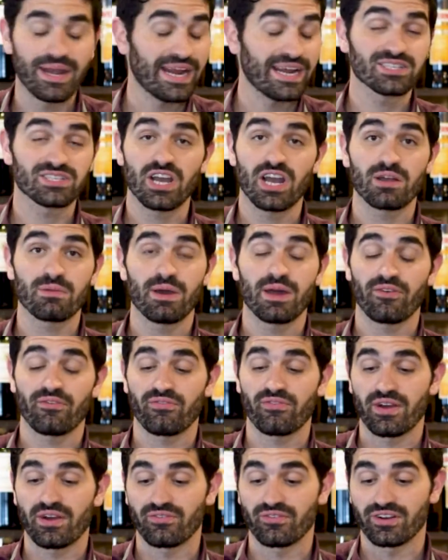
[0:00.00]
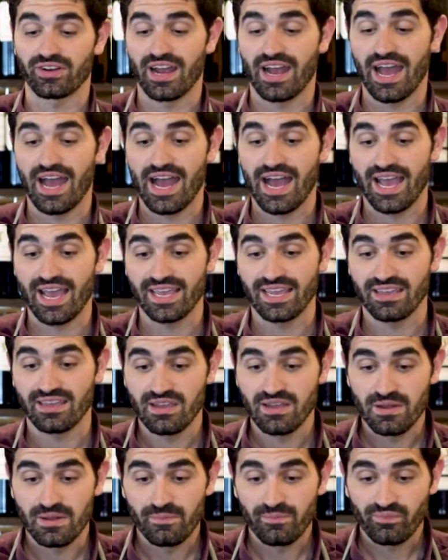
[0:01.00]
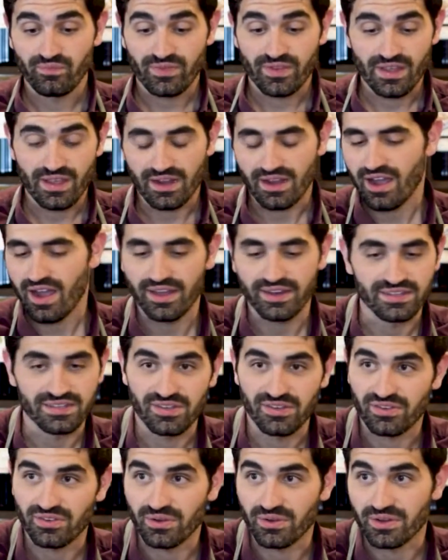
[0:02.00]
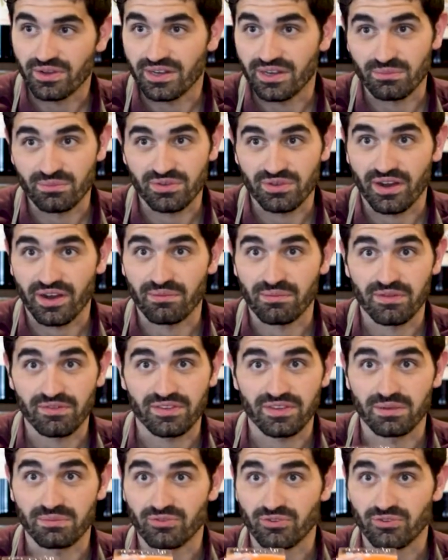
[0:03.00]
I could talk about it forever. God, this is so good. I'm sorry, I'm gonna have to keep